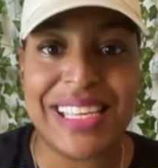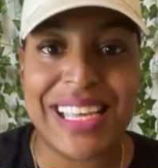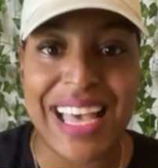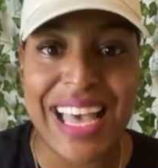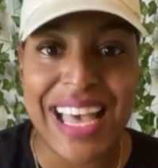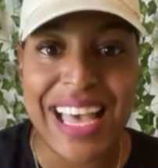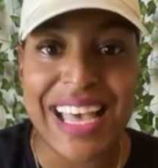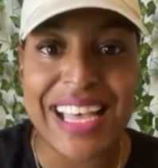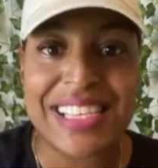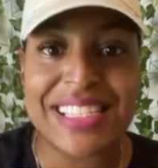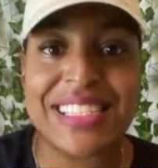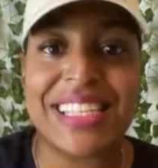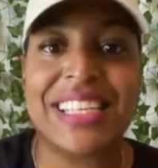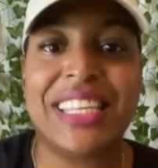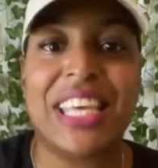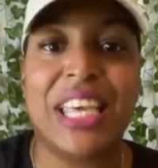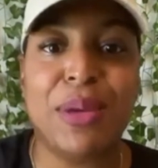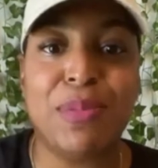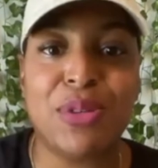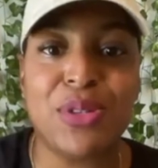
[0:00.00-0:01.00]
Yes, it
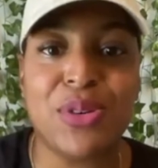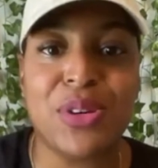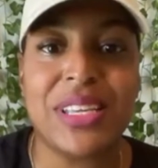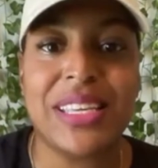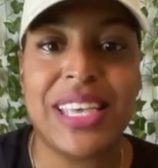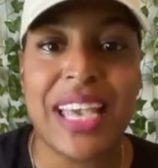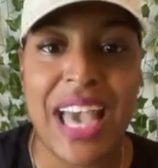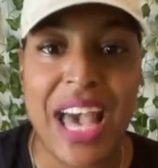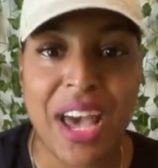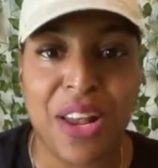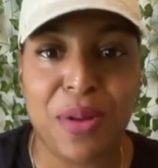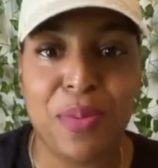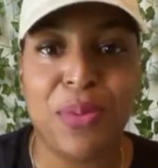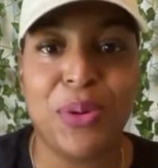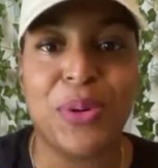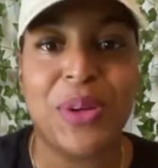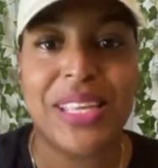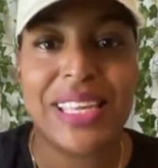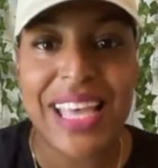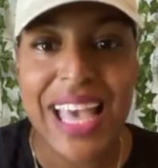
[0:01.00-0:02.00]
keeps you
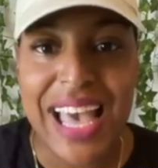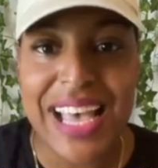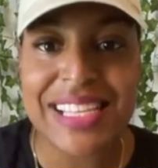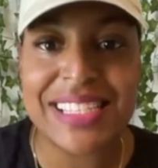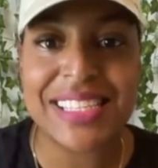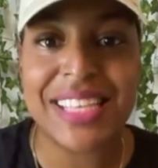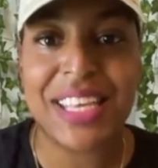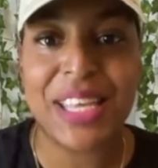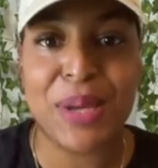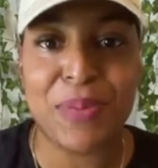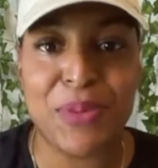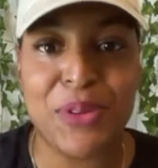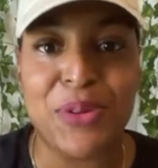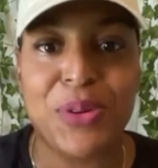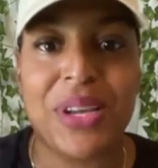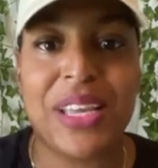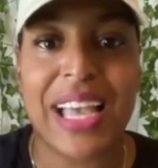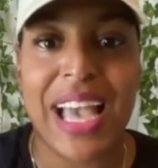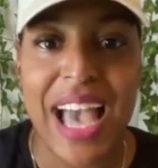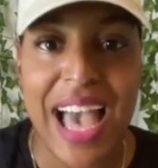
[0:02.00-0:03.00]
accountable. Yes, Kim, you
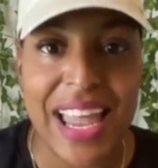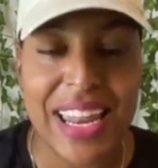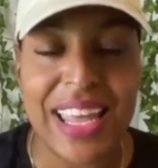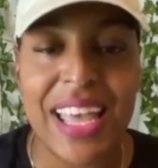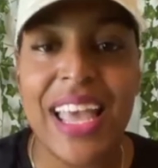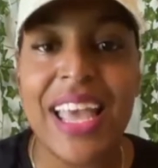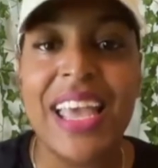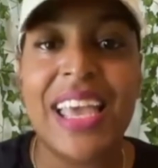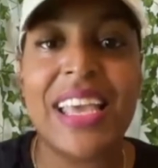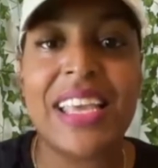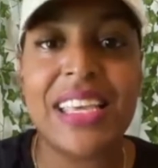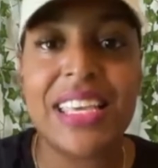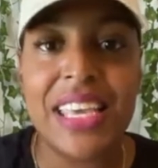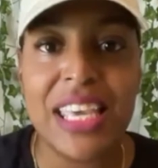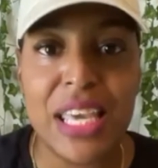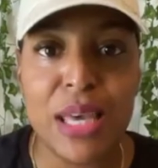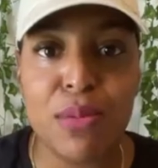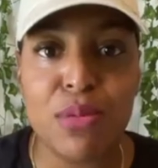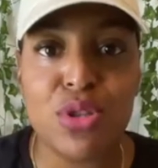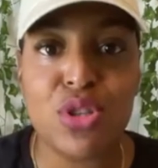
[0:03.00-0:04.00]
got it. It
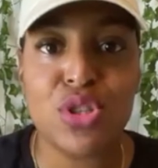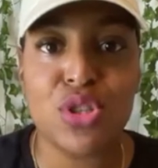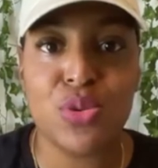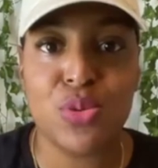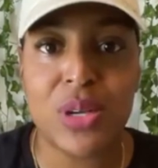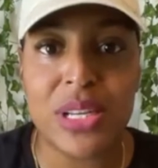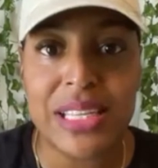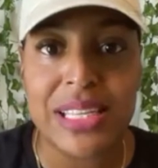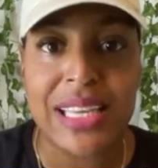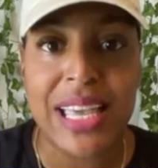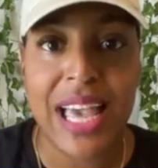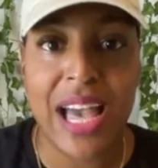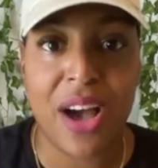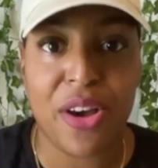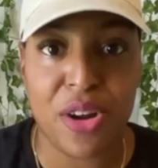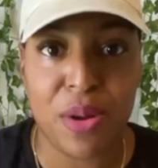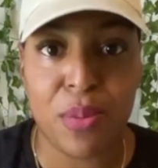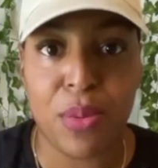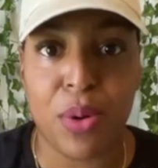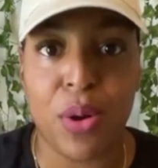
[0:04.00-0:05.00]
keeps you
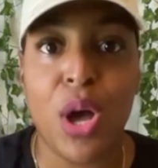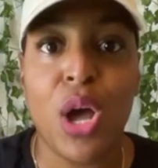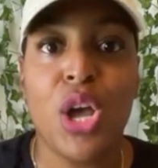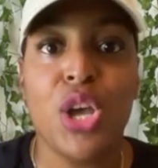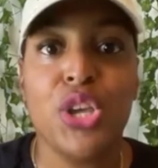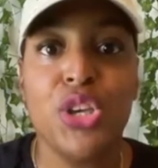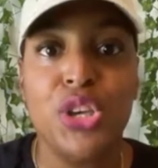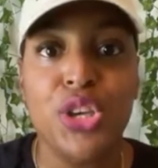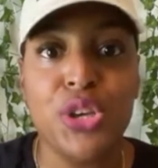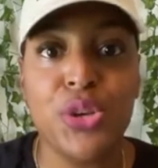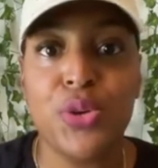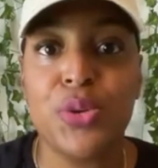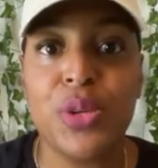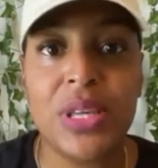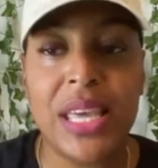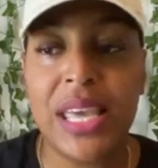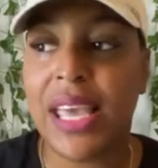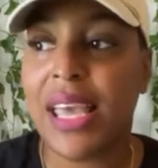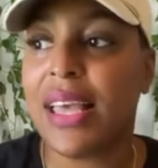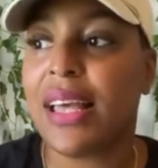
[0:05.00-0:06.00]
accountable. You
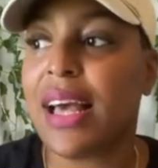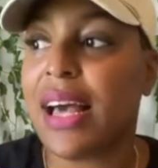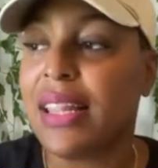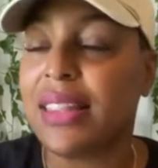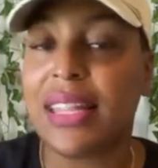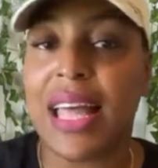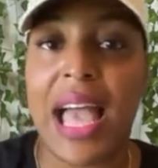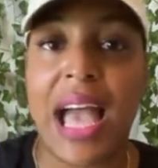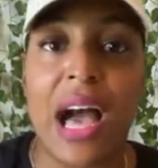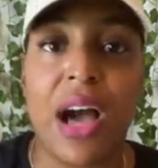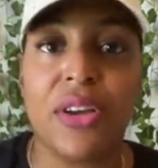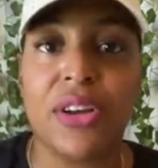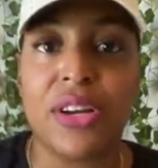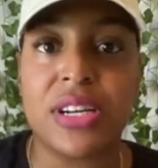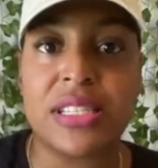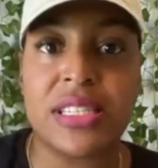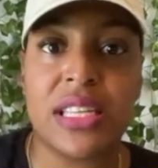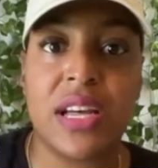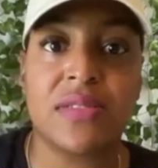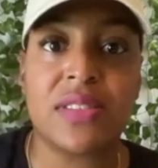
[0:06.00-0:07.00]
can't allow
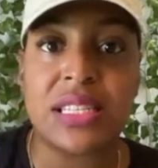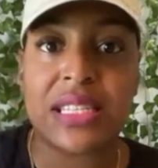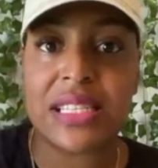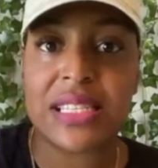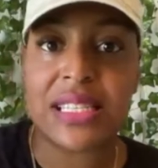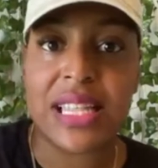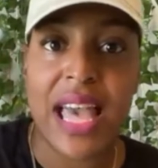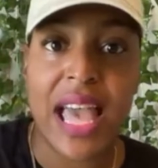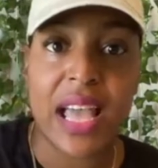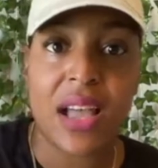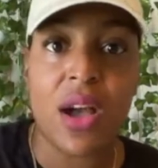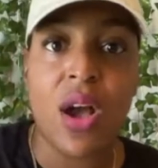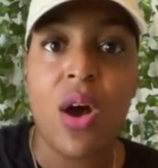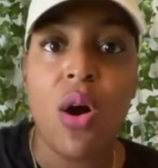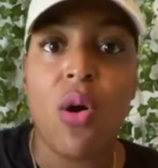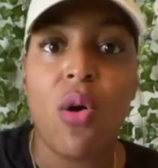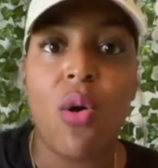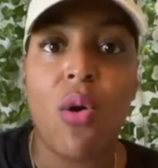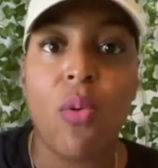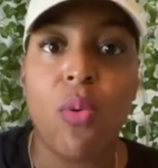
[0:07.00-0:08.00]
yourself to slack
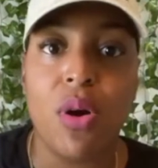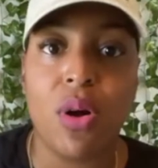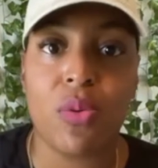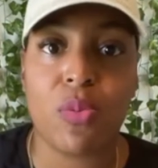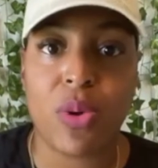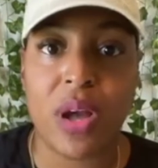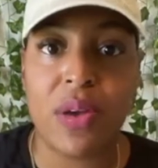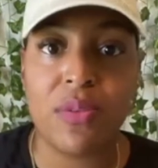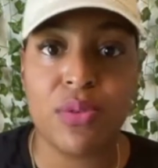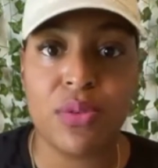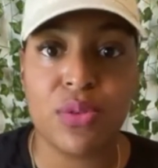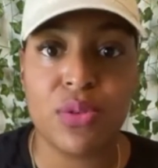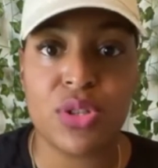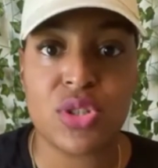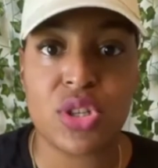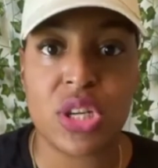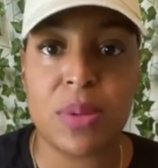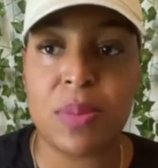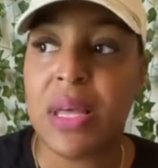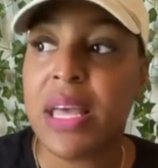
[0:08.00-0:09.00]
on one revenue
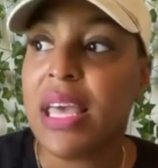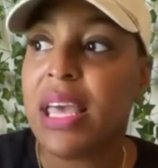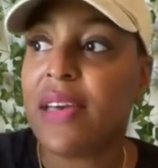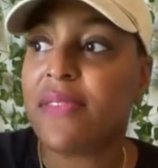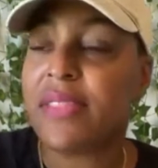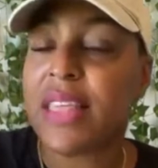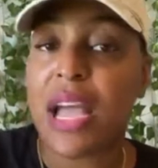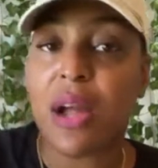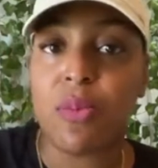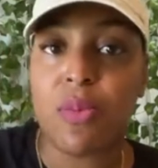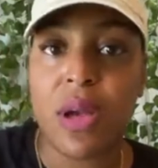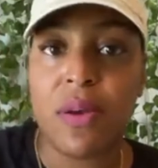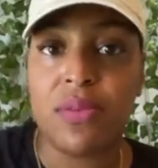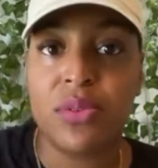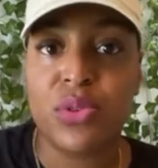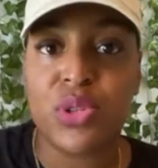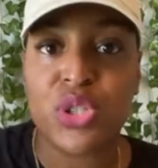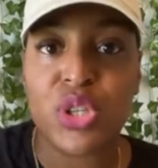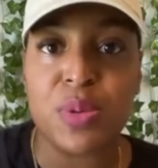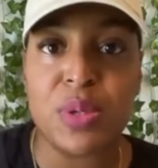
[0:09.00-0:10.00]
stream if that
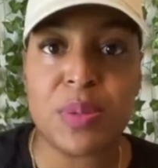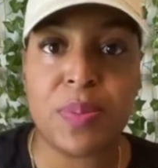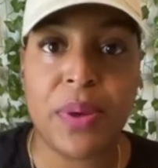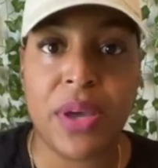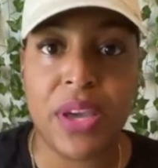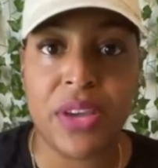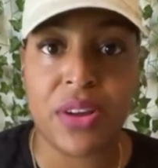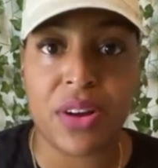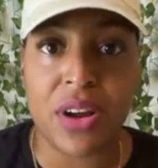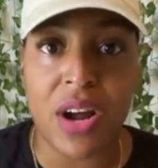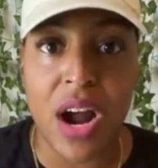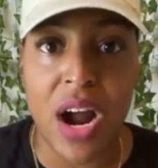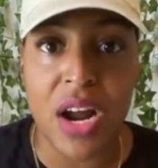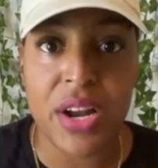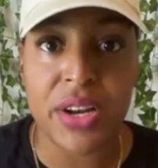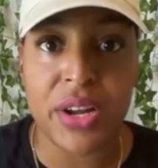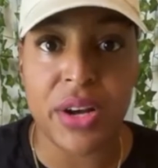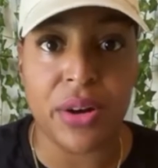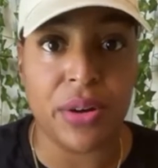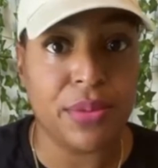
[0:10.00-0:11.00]
revenue stream is paying your car
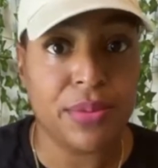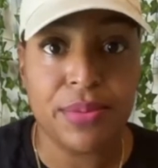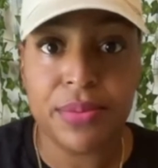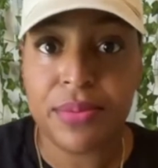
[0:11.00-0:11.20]
note.